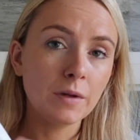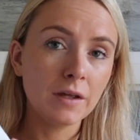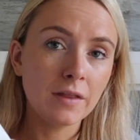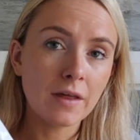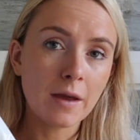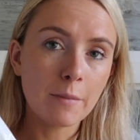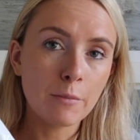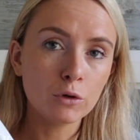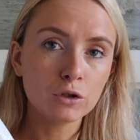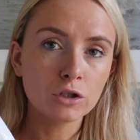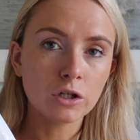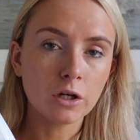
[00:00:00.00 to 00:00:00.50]
be
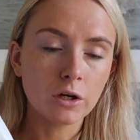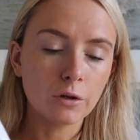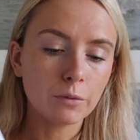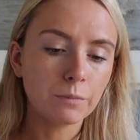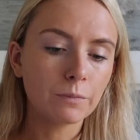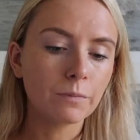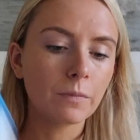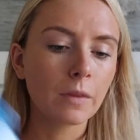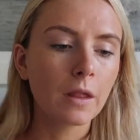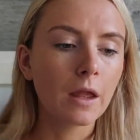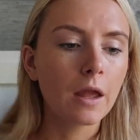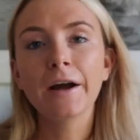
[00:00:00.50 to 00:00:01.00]
their motto.
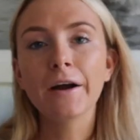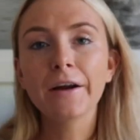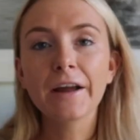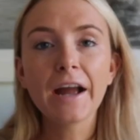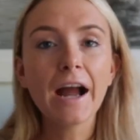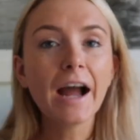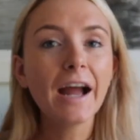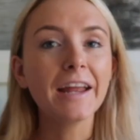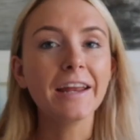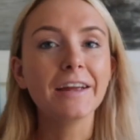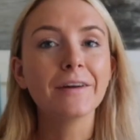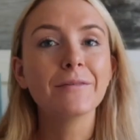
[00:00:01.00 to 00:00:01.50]

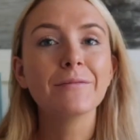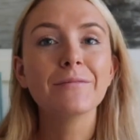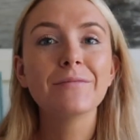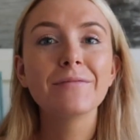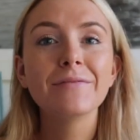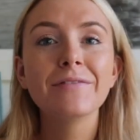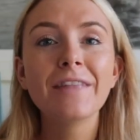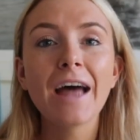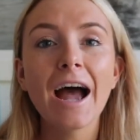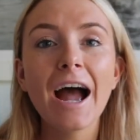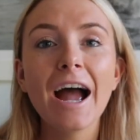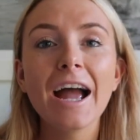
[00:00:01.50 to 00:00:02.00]
Okay,
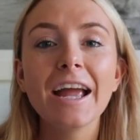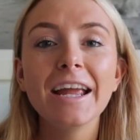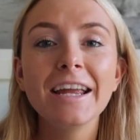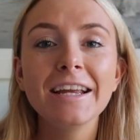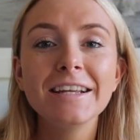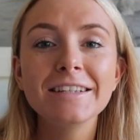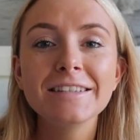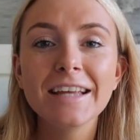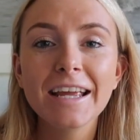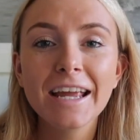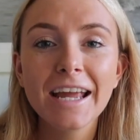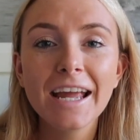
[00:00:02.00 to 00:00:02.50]
that
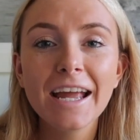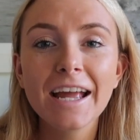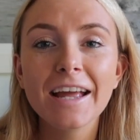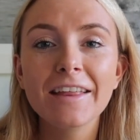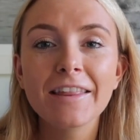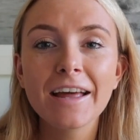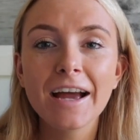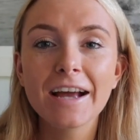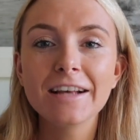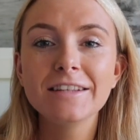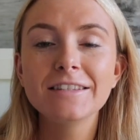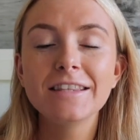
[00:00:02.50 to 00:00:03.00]
is it.
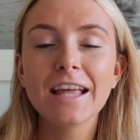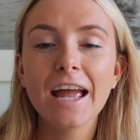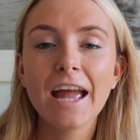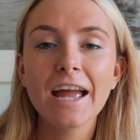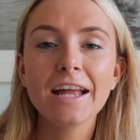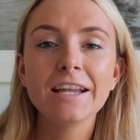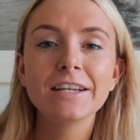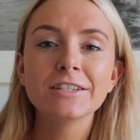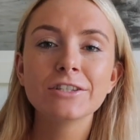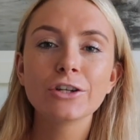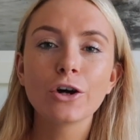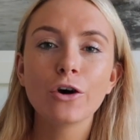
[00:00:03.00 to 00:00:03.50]
That is the
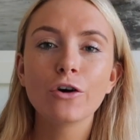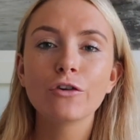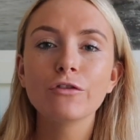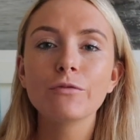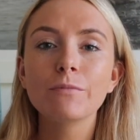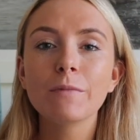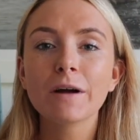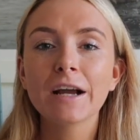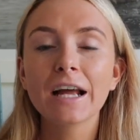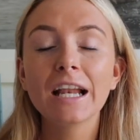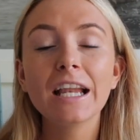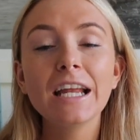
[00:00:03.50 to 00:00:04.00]
end of
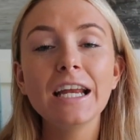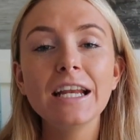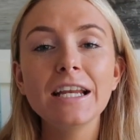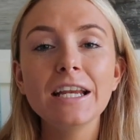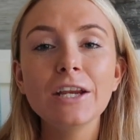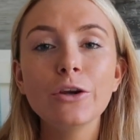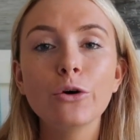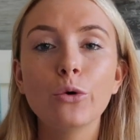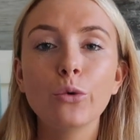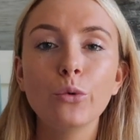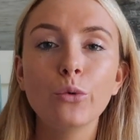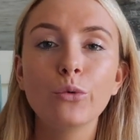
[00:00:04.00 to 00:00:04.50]
my
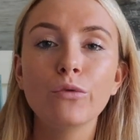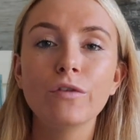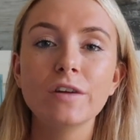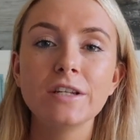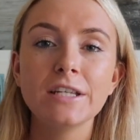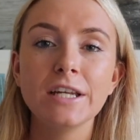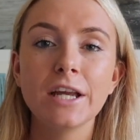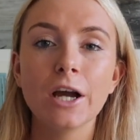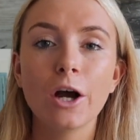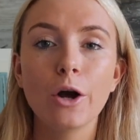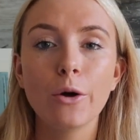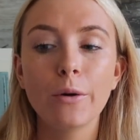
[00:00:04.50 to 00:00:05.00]
cleaning haul
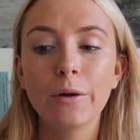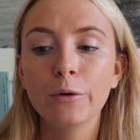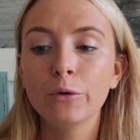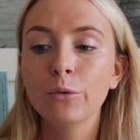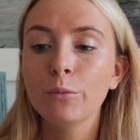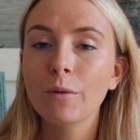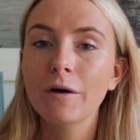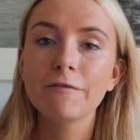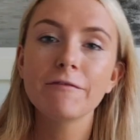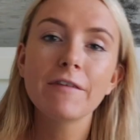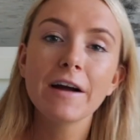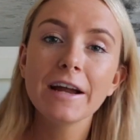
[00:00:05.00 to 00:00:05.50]
video and all
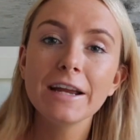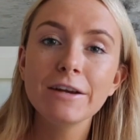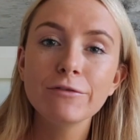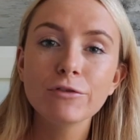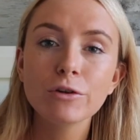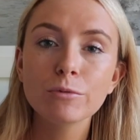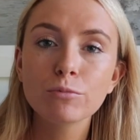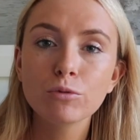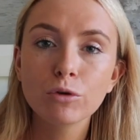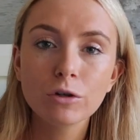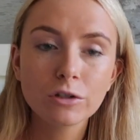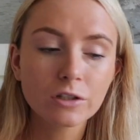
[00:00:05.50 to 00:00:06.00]
my
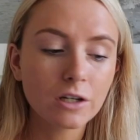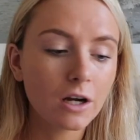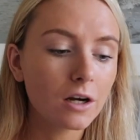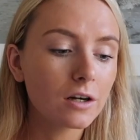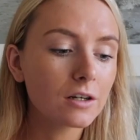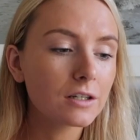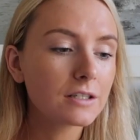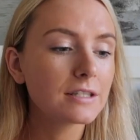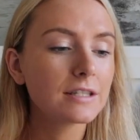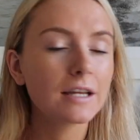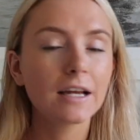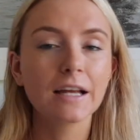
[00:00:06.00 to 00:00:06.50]
favourite
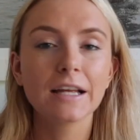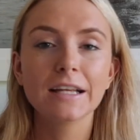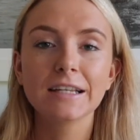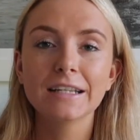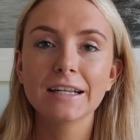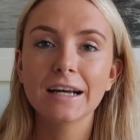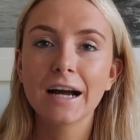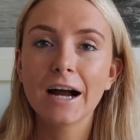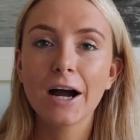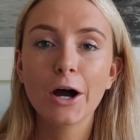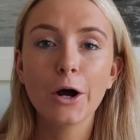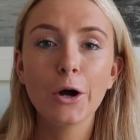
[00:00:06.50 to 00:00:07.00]
products.
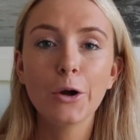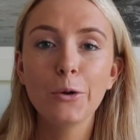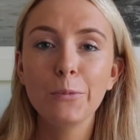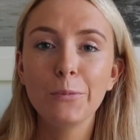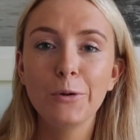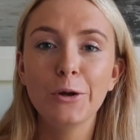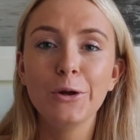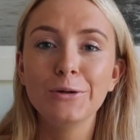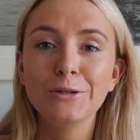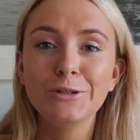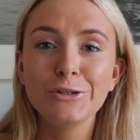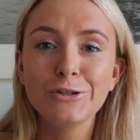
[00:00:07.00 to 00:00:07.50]
I hope
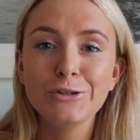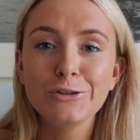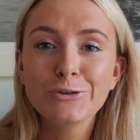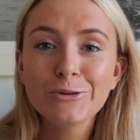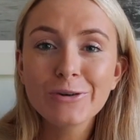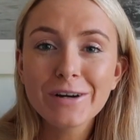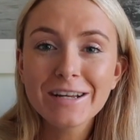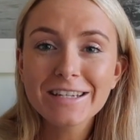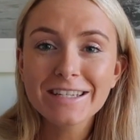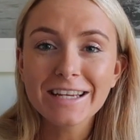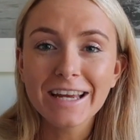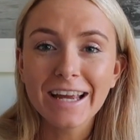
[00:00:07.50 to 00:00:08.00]
you
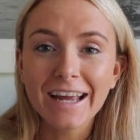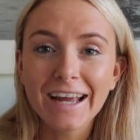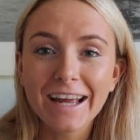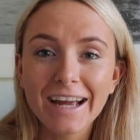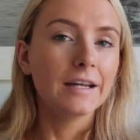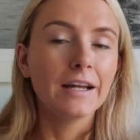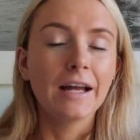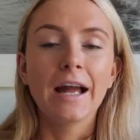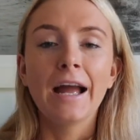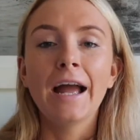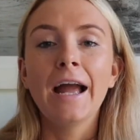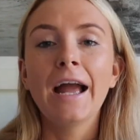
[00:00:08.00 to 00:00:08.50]
enjoyed it.
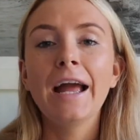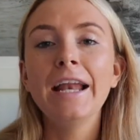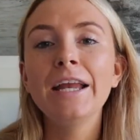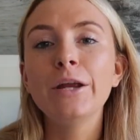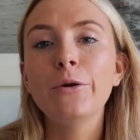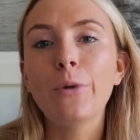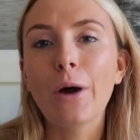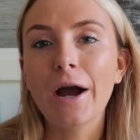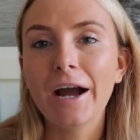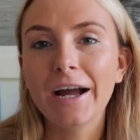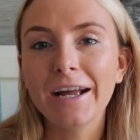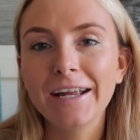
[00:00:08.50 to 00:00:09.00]

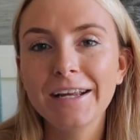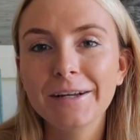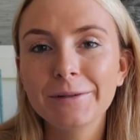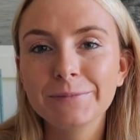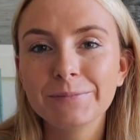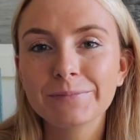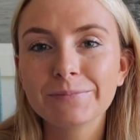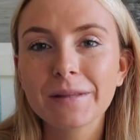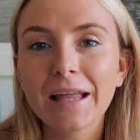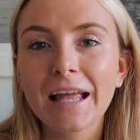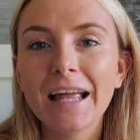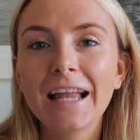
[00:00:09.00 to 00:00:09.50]
Anyway,
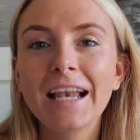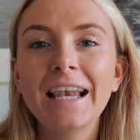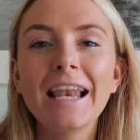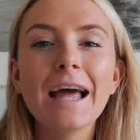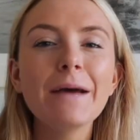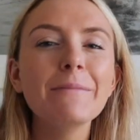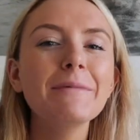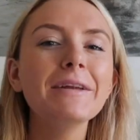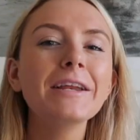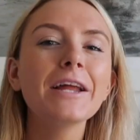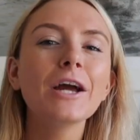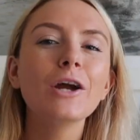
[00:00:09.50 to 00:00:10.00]

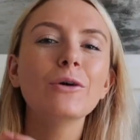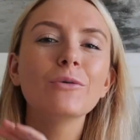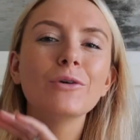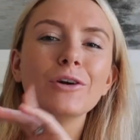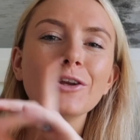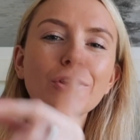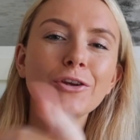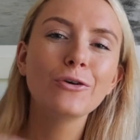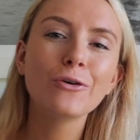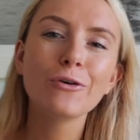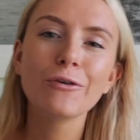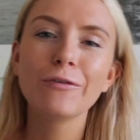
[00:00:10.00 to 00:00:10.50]
let me know
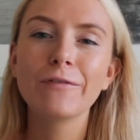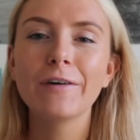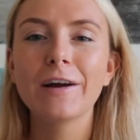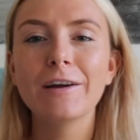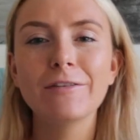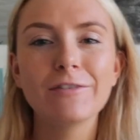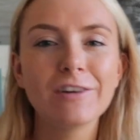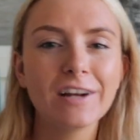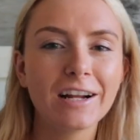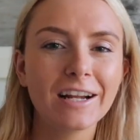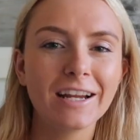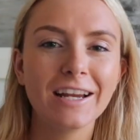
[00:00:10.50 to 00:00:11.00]
what your
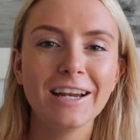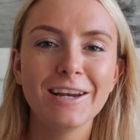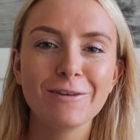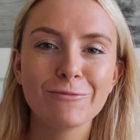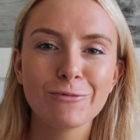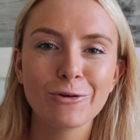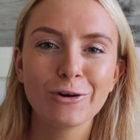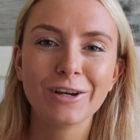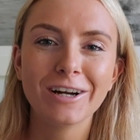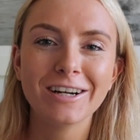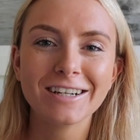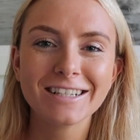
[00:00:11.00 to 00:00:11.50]
favourite cleaning
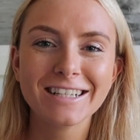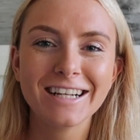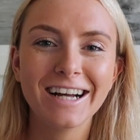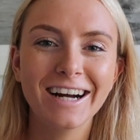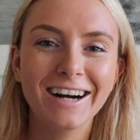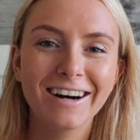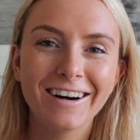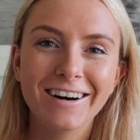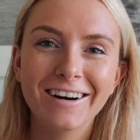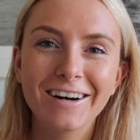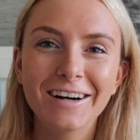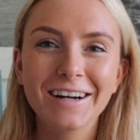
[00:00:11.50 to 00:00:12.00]
products
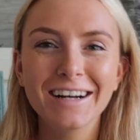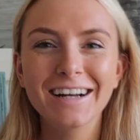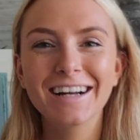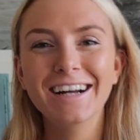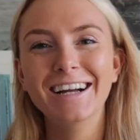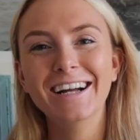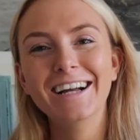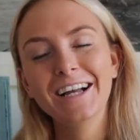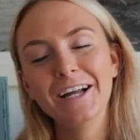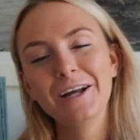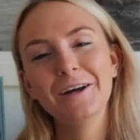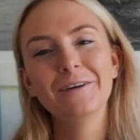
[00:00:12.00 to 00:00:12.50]
are.
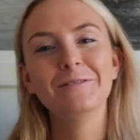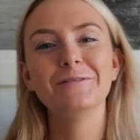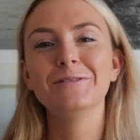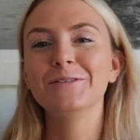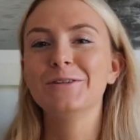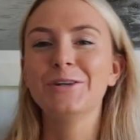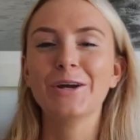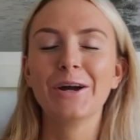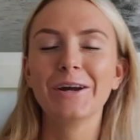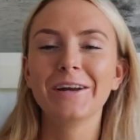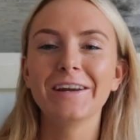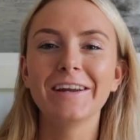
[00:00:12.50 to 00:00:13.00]
I'm
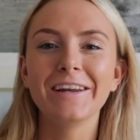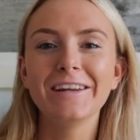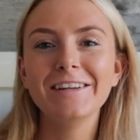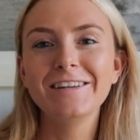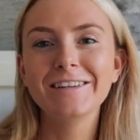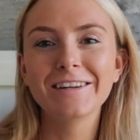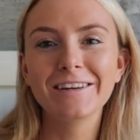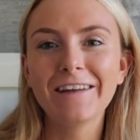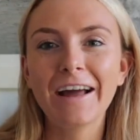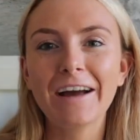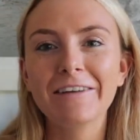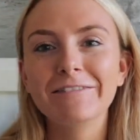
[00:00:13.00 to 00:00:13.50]
joking, you
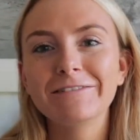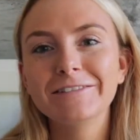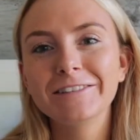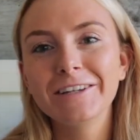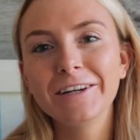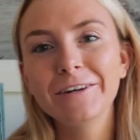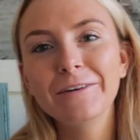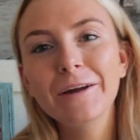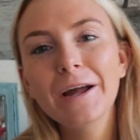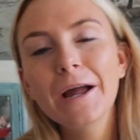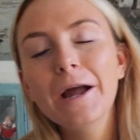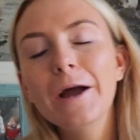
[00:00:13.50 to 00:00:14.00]
don't have
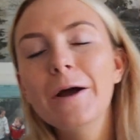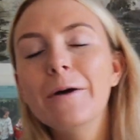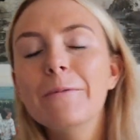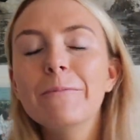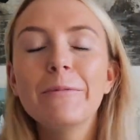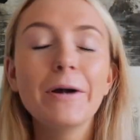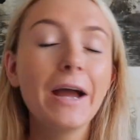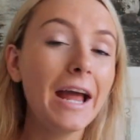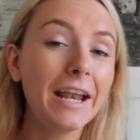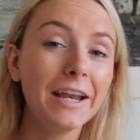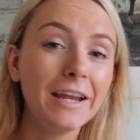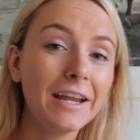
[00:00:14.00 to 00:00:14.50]
to.
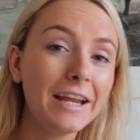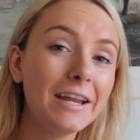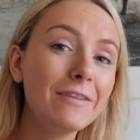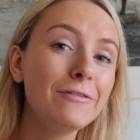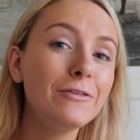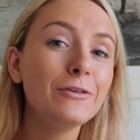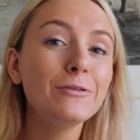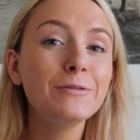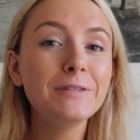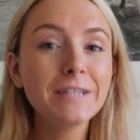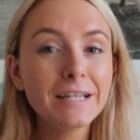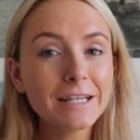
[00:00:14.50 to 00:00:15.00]
But if
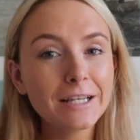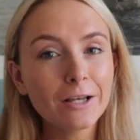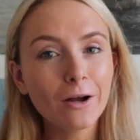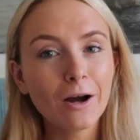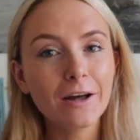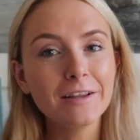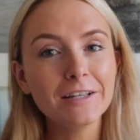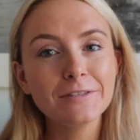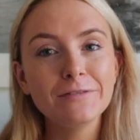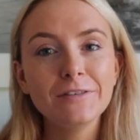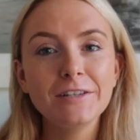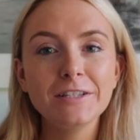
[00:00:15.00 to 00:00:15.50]
you did
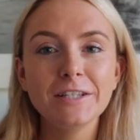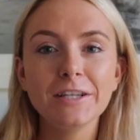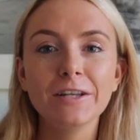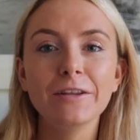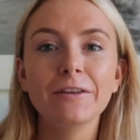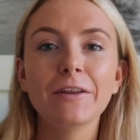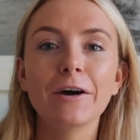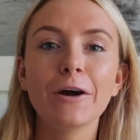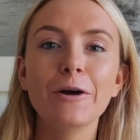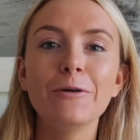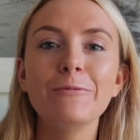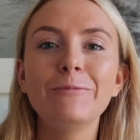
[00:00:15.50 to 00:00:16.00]
like this video
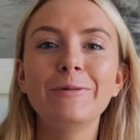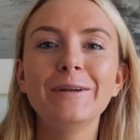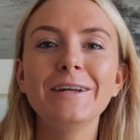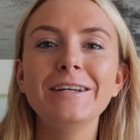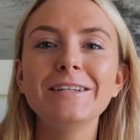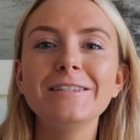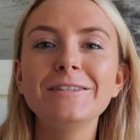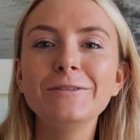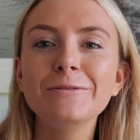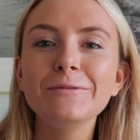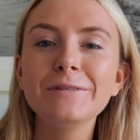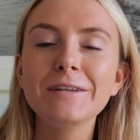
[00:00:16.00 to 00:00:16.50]
though,
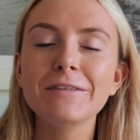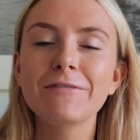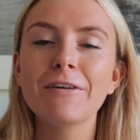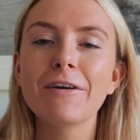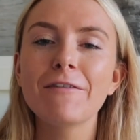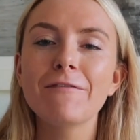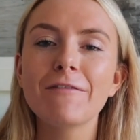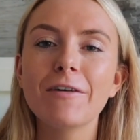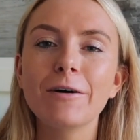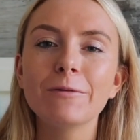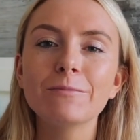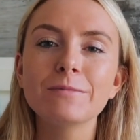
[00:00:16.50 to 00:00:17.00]
please do give
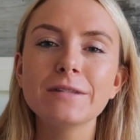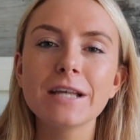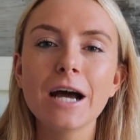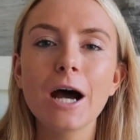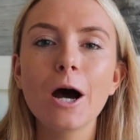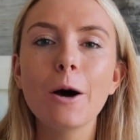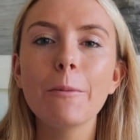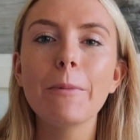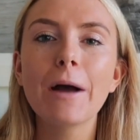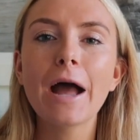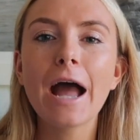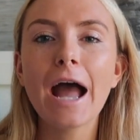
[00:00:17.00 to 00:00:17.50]
it a thumbs
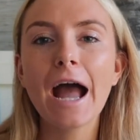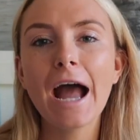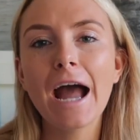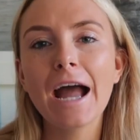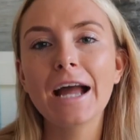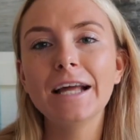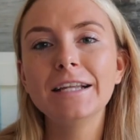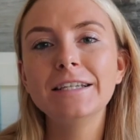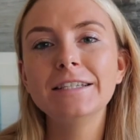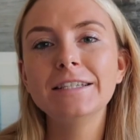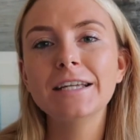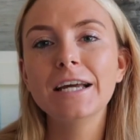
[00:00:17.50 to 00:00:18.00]
up
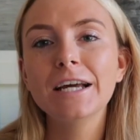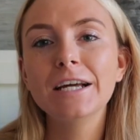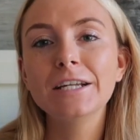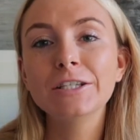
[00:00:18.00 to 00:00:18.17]
and